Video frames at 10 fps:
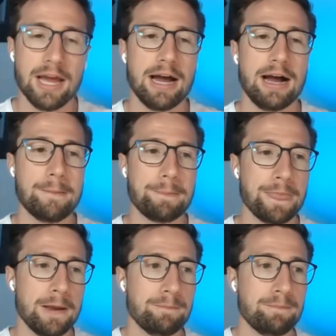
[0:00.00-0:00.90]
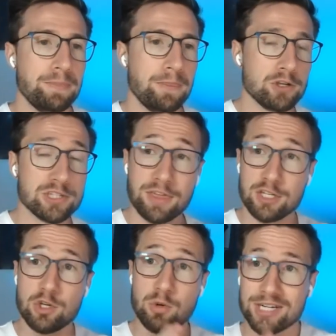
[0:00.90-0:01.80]
Um, those are
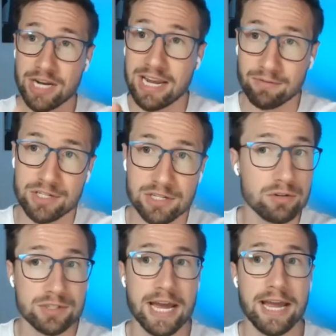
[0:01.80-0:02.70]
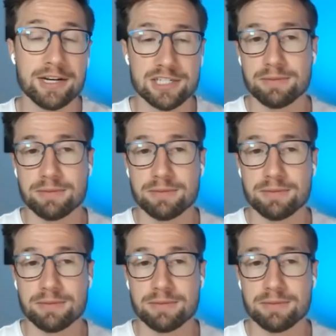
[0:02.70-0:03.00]
things you want to check every single day just